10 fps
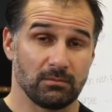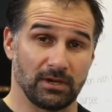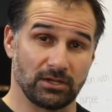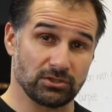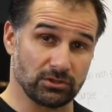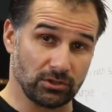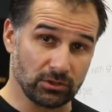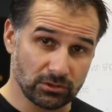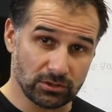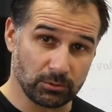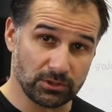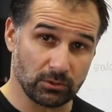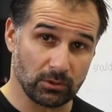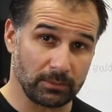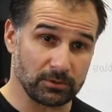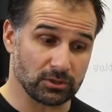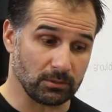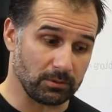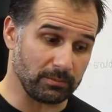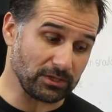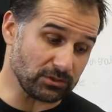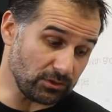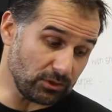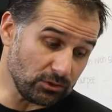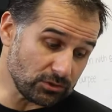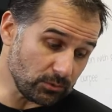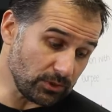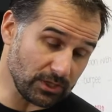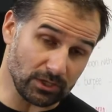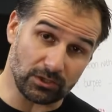making sure the glutes are pushing all the way up the top, make sure the glutes are working,